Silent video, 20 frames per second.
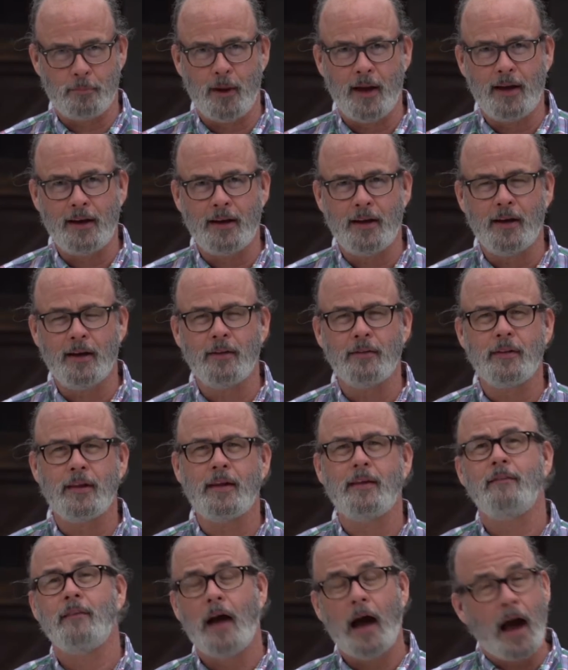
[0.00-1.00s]
by now
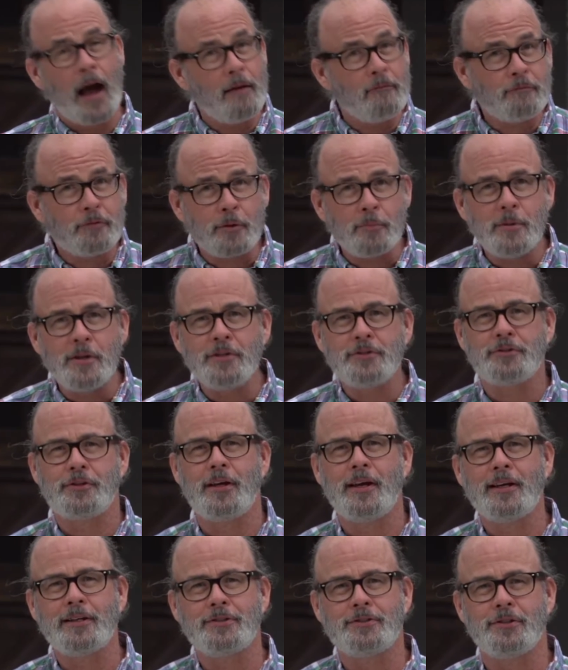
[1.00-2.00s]
that I'm from East
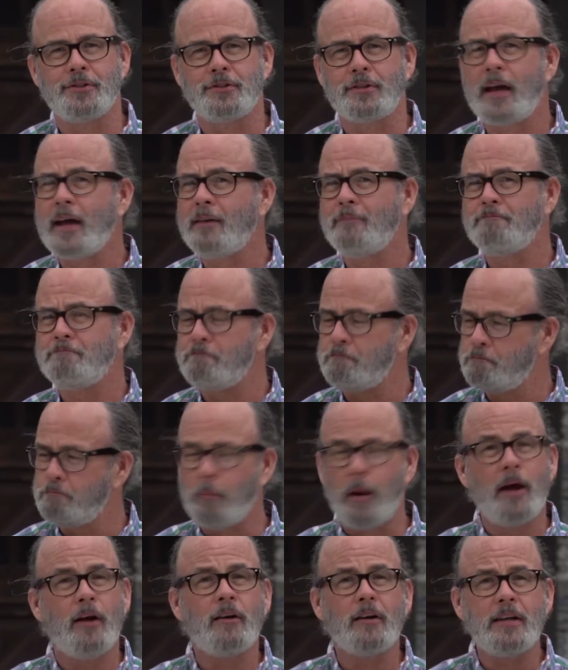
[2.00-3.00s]
Texas. I
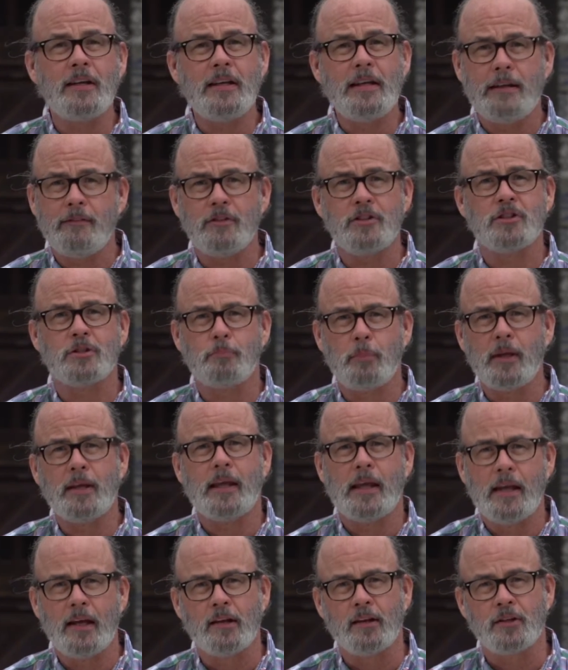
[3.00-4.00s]
barely even
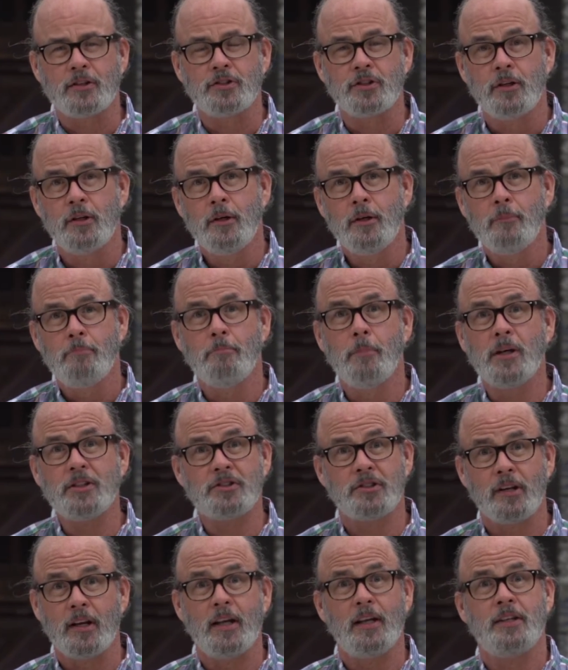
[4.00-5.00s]
speak English,
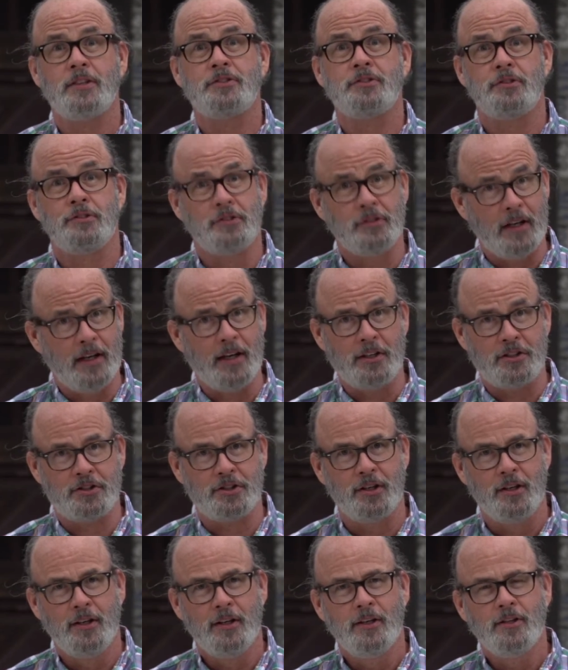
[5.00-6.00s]
much less
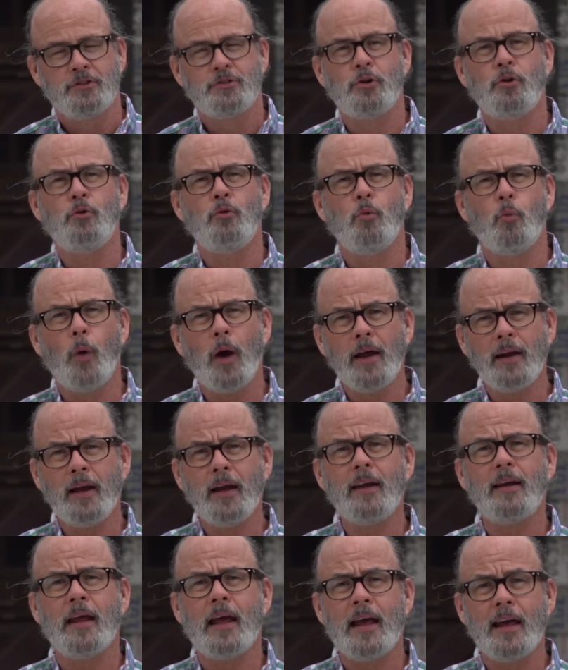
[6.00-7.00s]
Dutch. So why
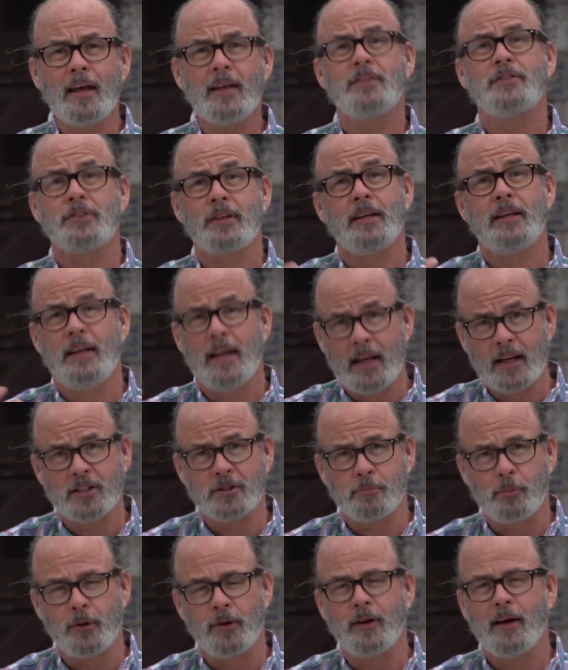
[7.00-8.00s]
not ask an
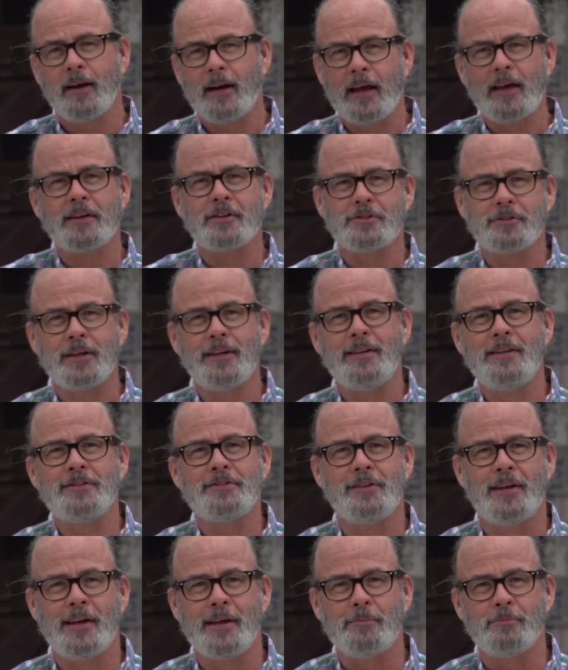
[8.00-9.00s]
expert on how to say
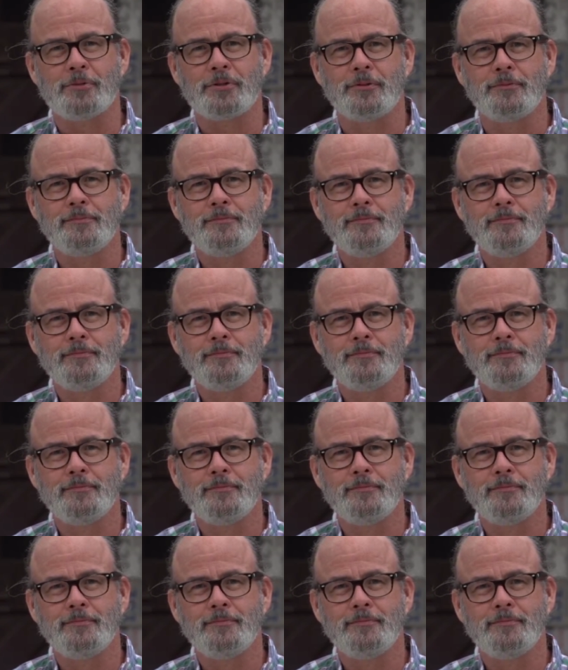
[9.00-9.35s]
these names?